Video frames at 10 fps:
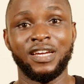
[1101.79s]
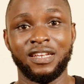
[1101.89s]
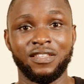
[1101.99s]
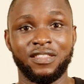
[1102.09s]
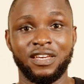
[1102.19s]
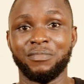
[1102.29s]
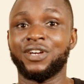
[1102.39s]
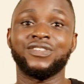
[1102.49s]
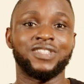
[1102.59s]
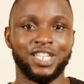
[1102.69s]
anything
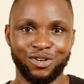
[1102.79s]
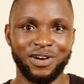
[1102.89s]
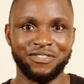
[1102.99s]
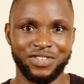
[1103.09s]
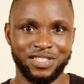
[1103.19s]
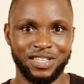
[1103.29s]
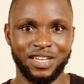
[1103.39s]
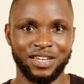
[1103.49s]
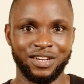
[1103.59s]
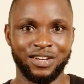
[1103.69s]
because they know
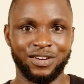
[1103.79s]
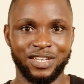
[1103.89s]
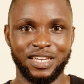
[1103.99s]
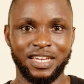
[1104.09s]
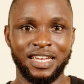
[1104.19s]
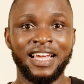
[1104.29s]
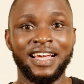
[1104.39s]
everything, okay?